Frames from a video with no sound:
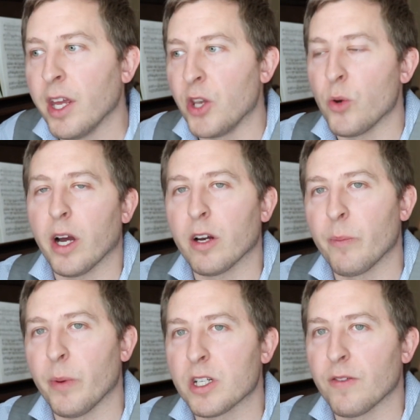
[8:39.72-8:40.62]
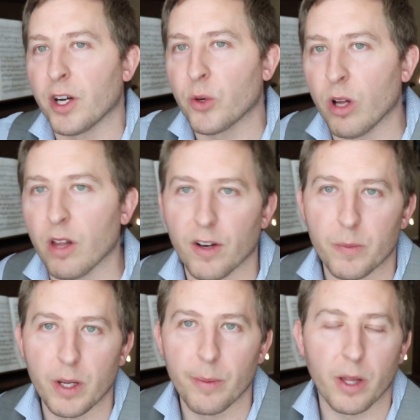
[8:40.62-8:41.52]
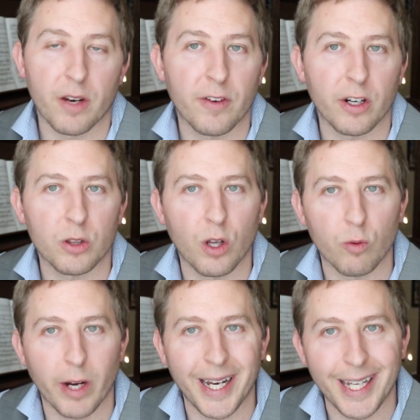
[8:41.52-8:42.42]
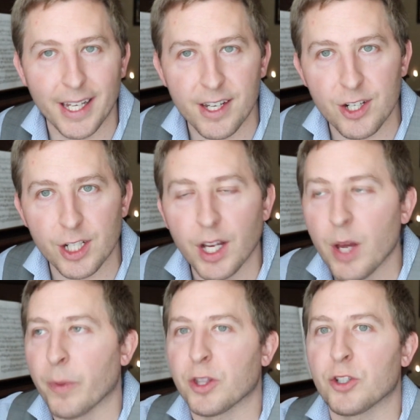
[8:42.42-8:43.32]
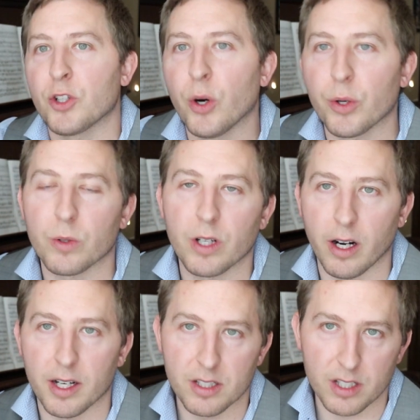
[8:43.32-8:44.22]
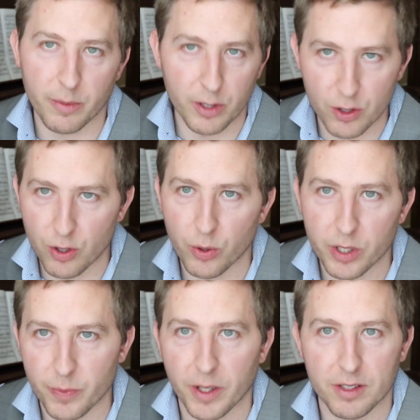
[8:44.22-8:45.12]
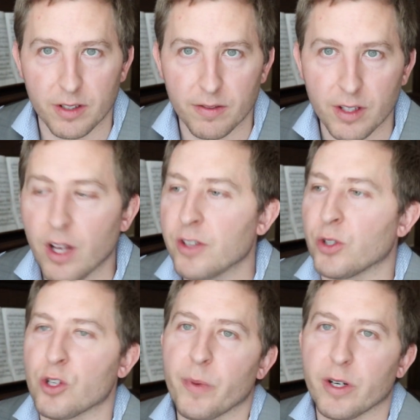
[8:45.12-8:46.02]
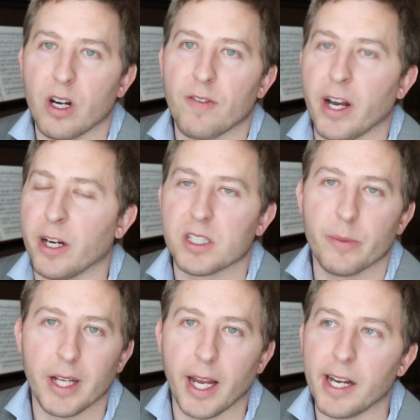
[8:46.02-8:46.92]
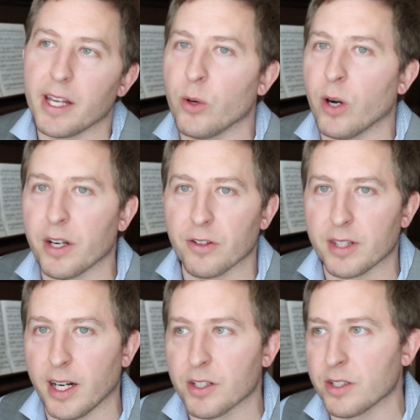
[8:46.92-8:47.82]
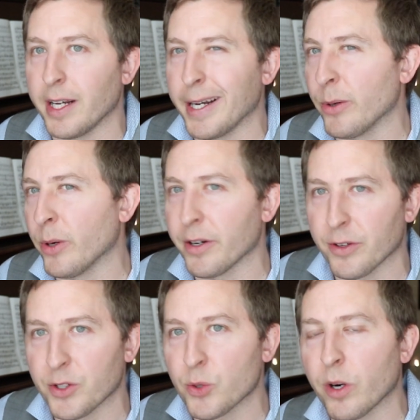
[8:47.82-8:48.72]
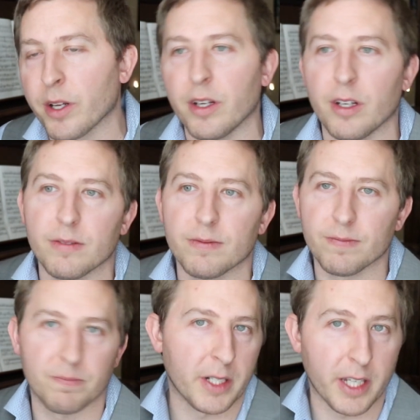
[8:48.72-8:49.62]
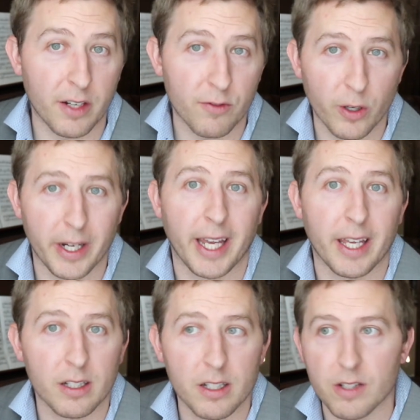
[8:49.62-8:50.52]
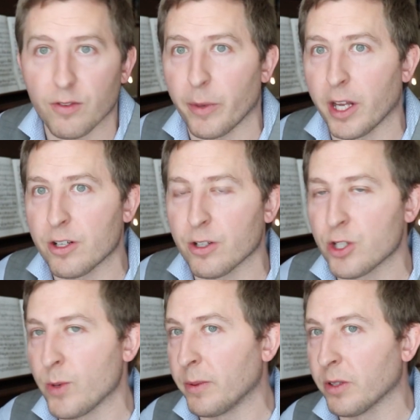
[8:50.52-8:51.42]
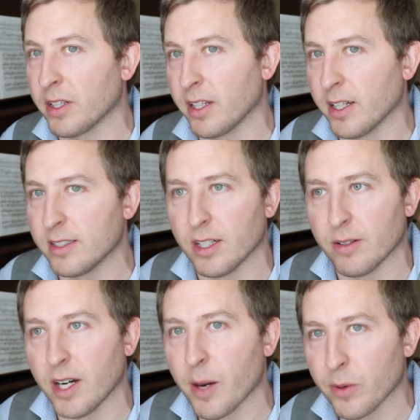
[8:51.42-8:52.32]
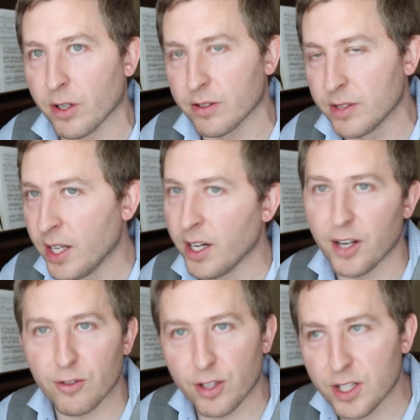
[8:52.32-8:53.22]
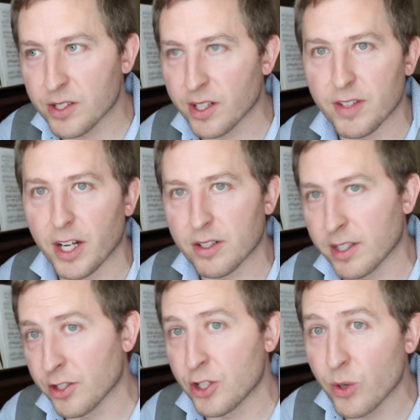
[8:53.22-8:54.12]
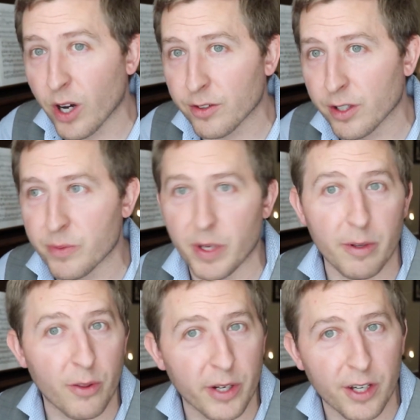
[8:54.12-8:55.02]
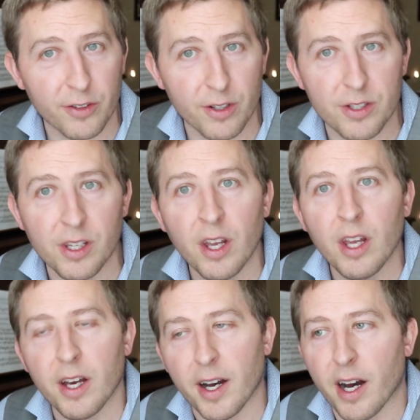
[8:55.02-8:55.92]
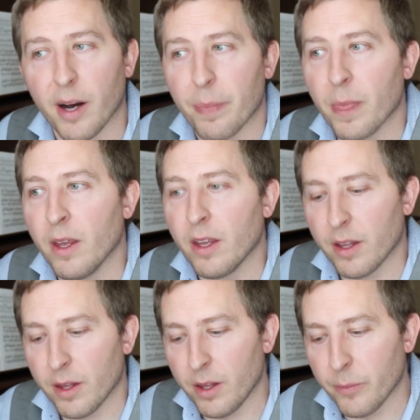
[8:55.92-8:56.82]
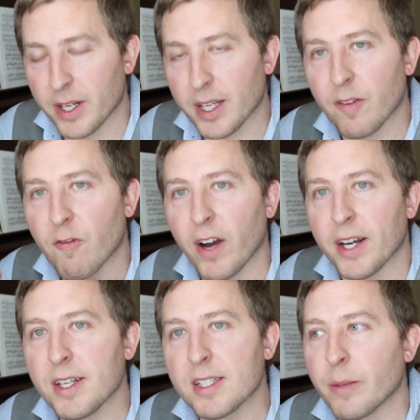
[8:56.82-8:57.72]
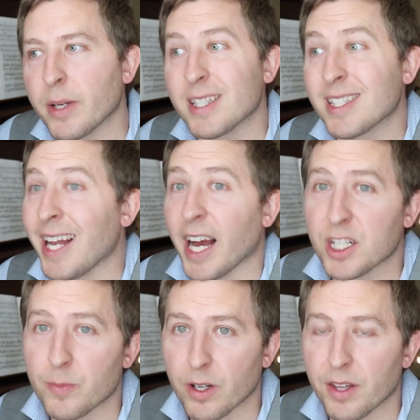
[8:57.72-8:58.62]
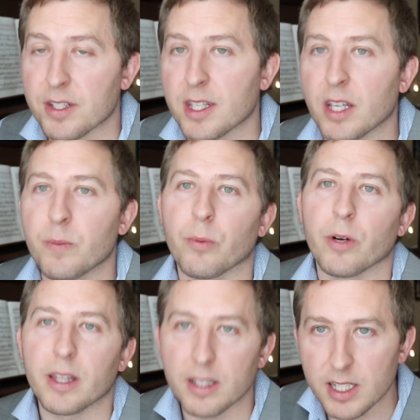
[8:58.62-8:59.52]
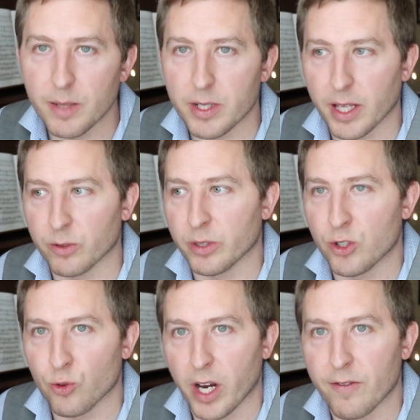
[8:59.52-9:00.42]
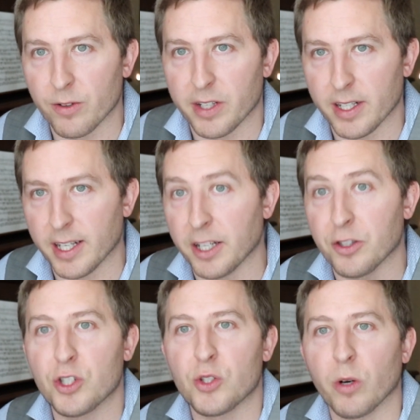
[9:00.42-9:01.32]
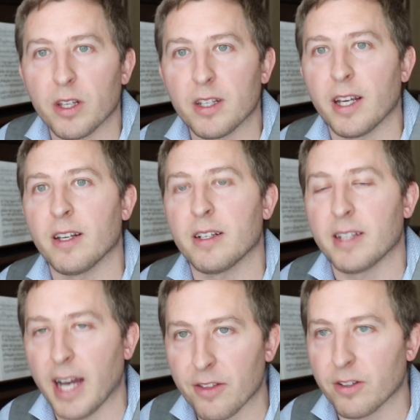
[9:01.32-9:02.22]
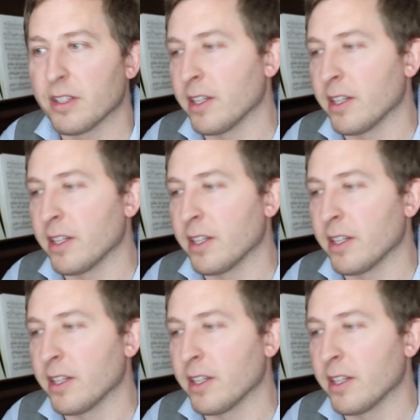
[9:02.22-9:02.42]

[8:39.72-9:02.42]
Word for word: and you hire a bunch of unqualified people at a very low rate each, but the total cost is going to be too expensive. So you're better off hiring somebody 80 to 100,000, 80 to 120. Again, for an analyst, for managers, you might be looking at, you know, upper hundreds, if not in the 200s, maybe 300s. Um, but again, finding somebody that's an expert on this that can bring the team together and really drive your data. Again, storing the data, gathering the